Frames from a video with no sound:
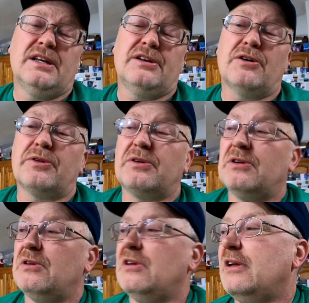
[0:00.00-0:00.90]
you know,
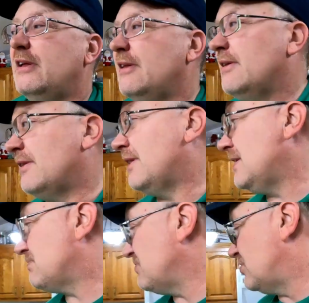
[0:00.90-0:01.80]

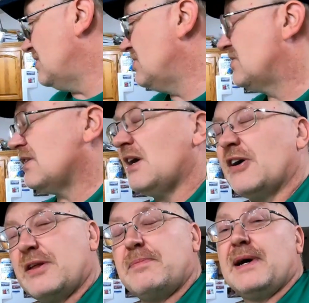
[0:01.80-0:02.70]
these machines
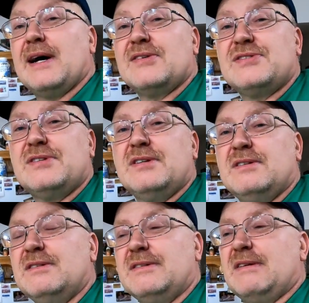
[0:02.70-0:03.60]
are the best.
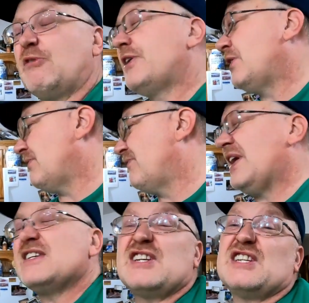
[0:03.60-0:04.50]
Well,
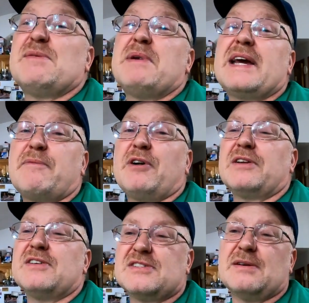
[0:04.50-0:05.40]
Vance doesn't even make them
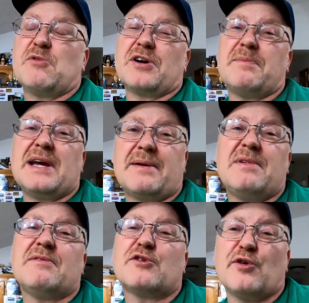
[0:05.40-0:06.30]
like this anymore. They make them
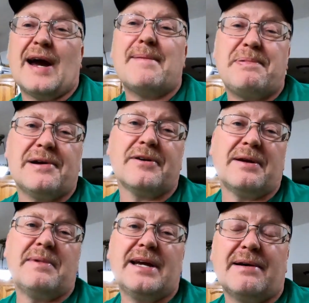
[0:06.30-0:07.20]
even crappier. They
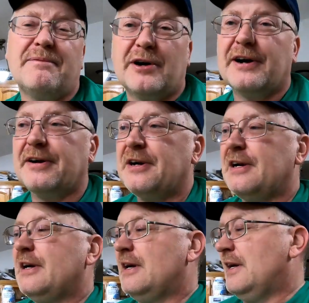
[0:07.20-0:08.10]
make them where,
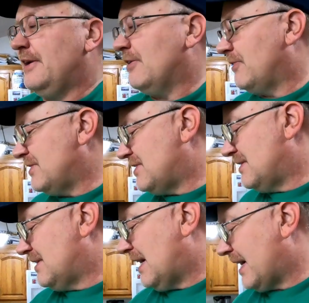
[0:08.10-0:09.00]
you know,
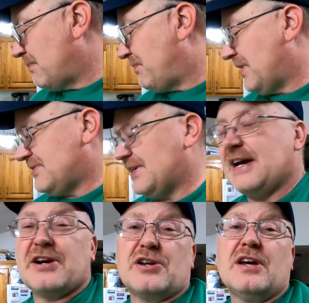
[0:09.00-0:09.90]
I could put a
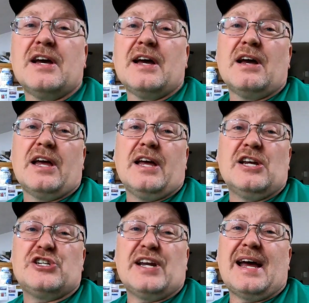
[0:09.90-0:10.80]
standard
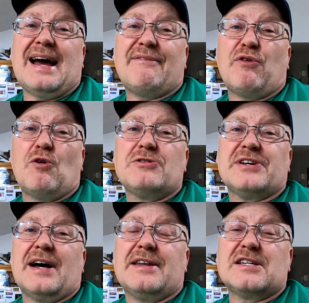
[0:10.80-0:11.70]
1.5-inch hose
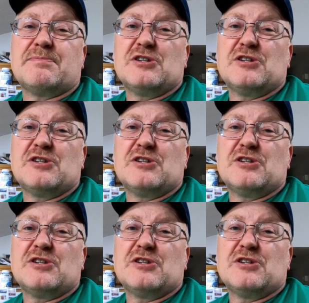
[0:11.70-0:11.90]
on this